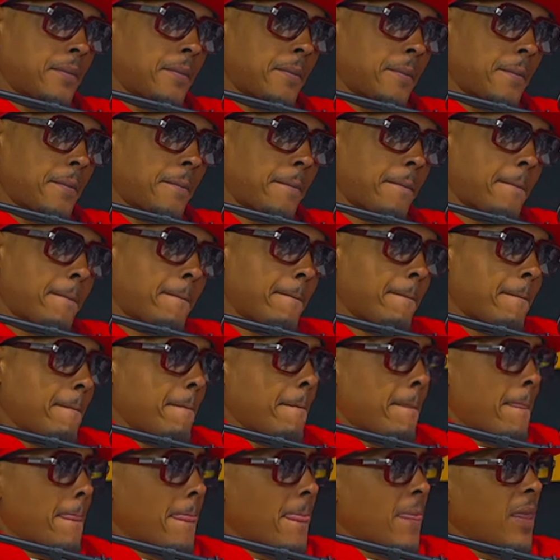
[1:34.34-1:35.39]
Damn, that's
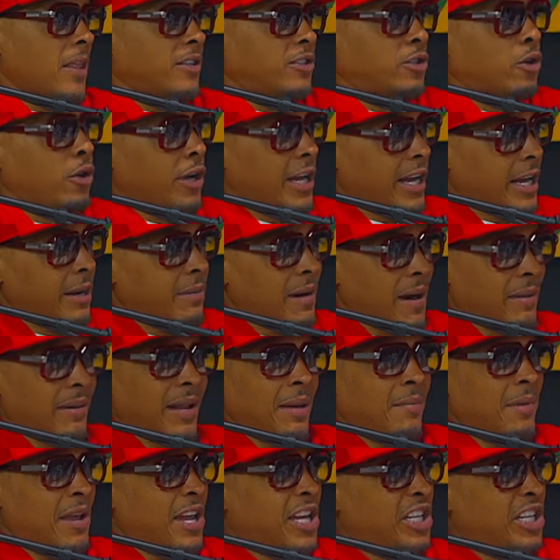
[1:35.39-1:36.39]
crazy. So everybody like, man,